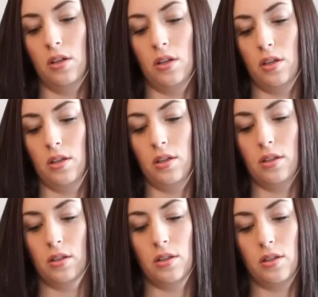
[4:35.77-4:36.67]

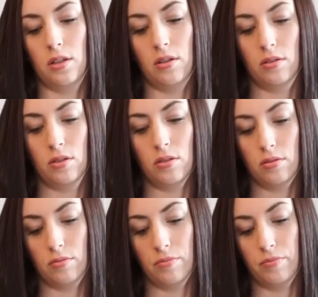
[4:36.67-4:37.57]

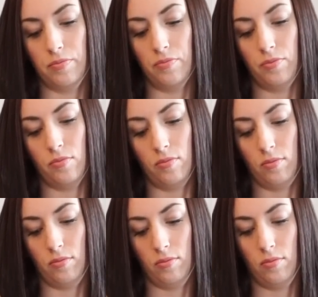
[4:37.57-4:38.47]

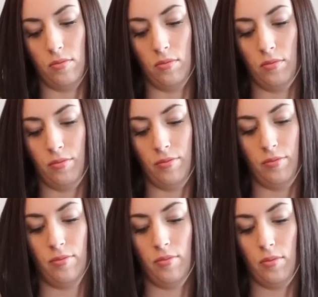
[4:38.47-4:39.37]
(silence)